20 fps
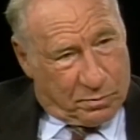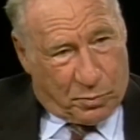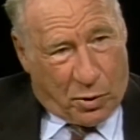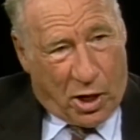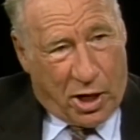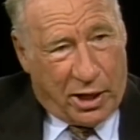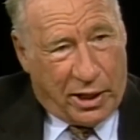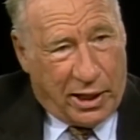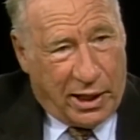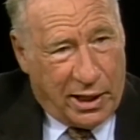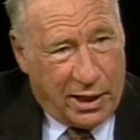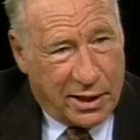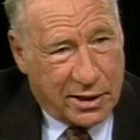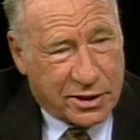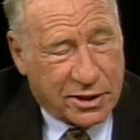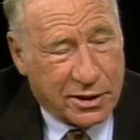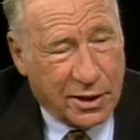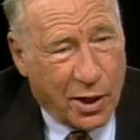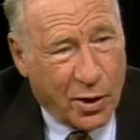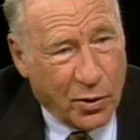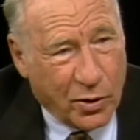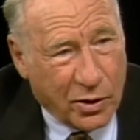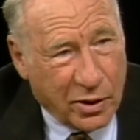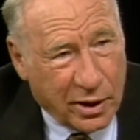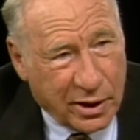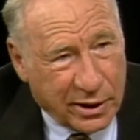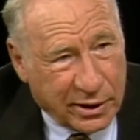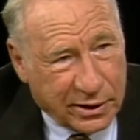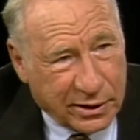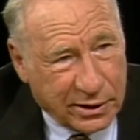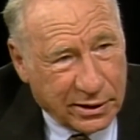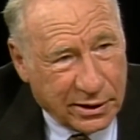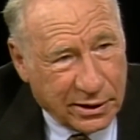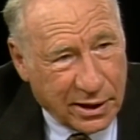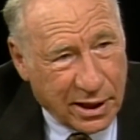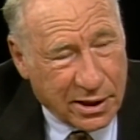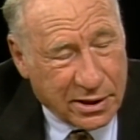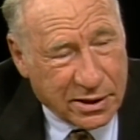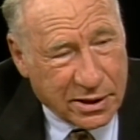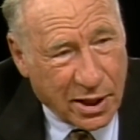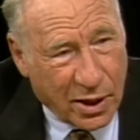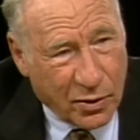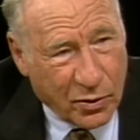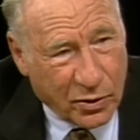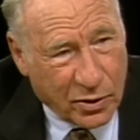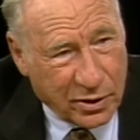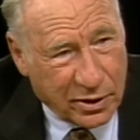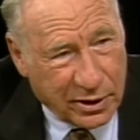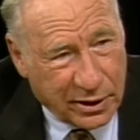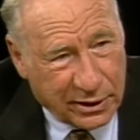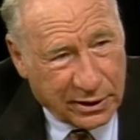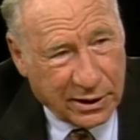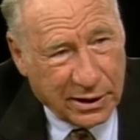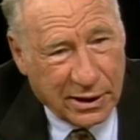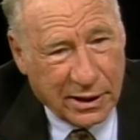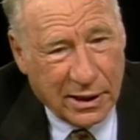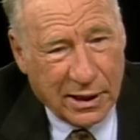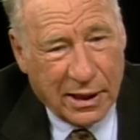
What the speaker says: Bernie, it's no good. It's no good.